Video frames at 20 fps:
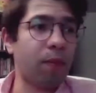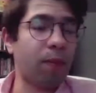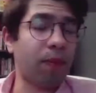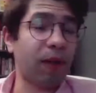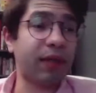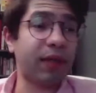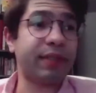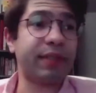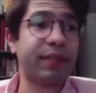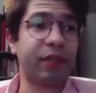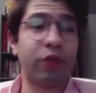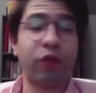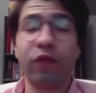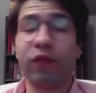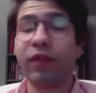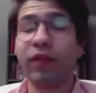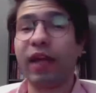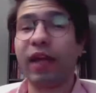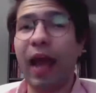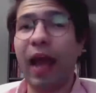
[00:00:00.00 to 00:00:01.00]
But
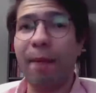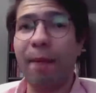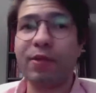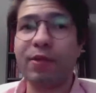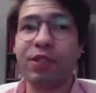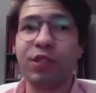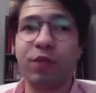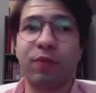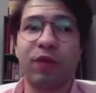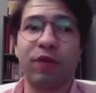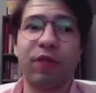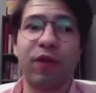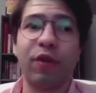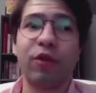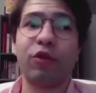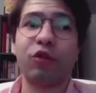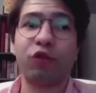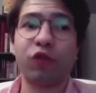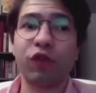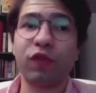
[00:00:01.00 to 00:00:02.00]
UV light happens to be
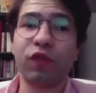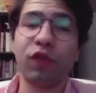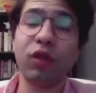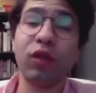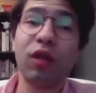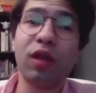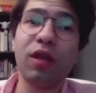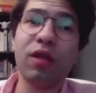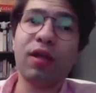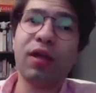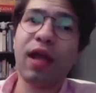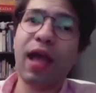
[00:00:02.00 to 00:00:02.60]
very useful